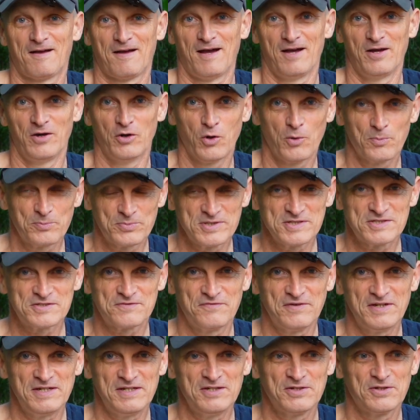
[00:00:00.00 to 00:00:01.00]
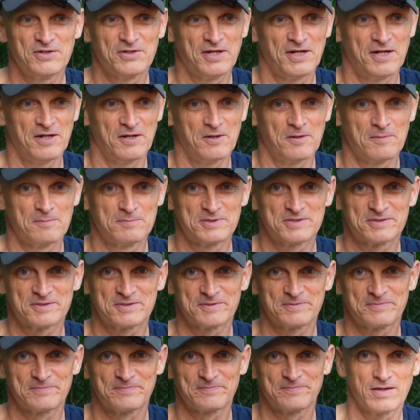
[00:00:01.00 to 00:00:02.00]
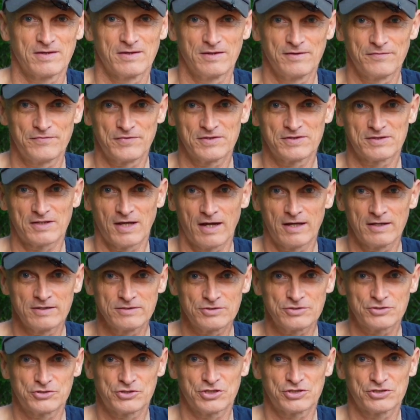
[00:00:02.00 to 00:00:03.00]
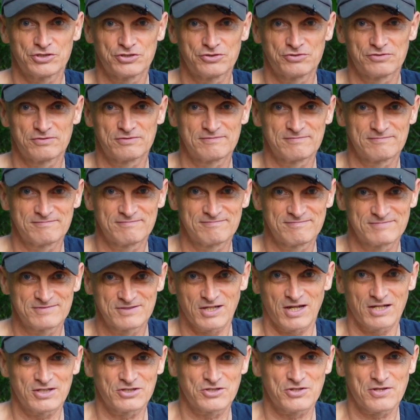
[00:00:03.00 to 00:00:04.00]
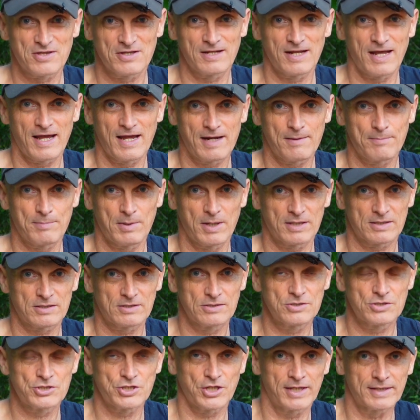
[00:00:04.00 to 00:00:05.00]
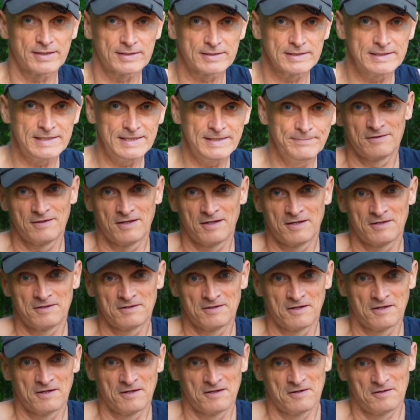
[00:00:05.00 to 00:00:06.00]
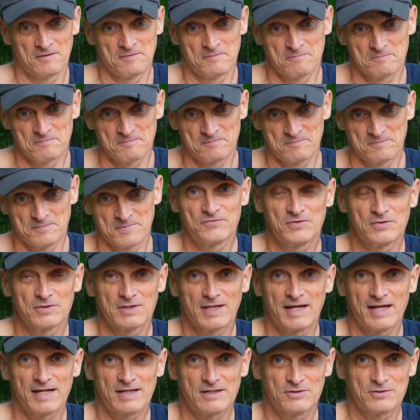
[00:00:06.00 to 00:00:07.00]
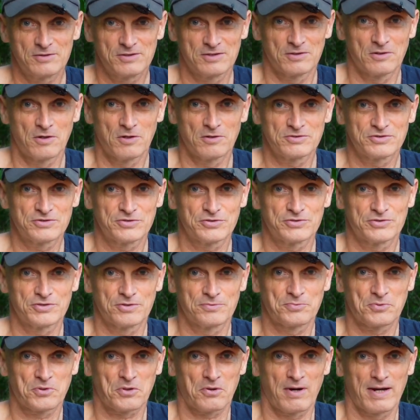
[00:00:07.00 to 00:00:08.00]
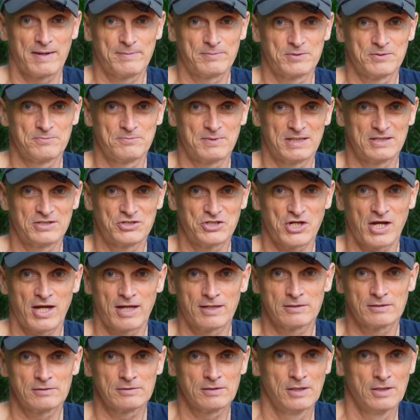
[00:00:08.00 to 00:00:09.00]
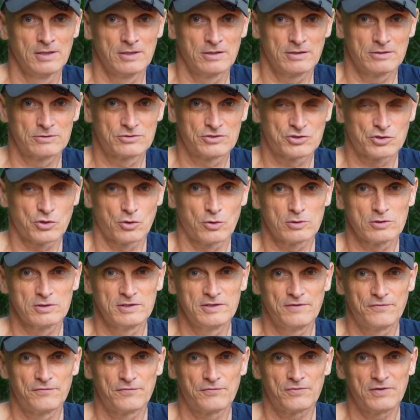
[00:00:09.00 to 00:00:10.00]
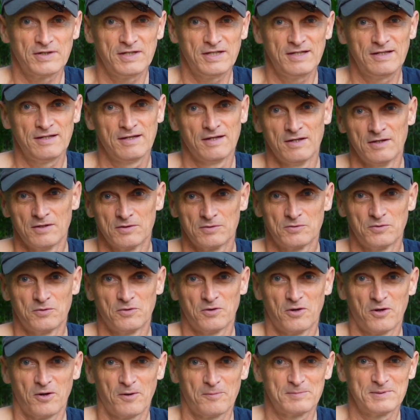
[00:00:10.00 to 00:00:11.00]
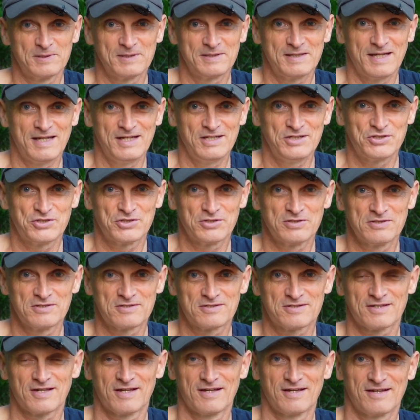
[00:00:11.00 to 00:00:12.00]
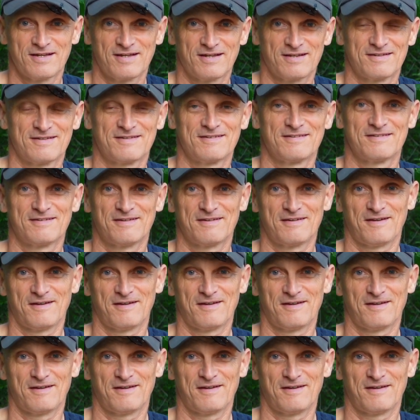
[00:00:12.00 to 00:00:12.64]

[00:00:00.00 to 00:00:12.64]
I hope this video helps. If it does, just touch the like button gently. And then if you like, you can also subscribe to my channel. It's totally free, no obligations. Yeah.